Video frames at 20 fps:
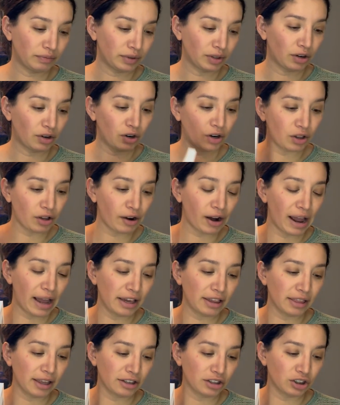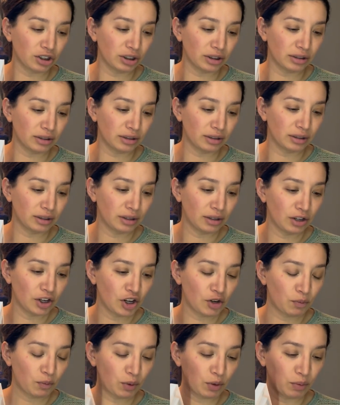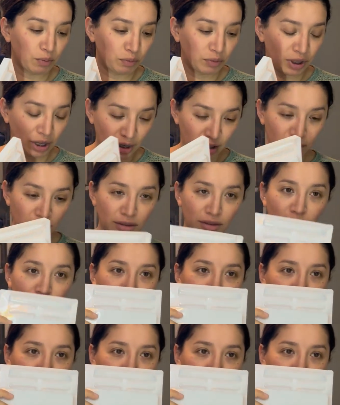curl our eyelashes, take the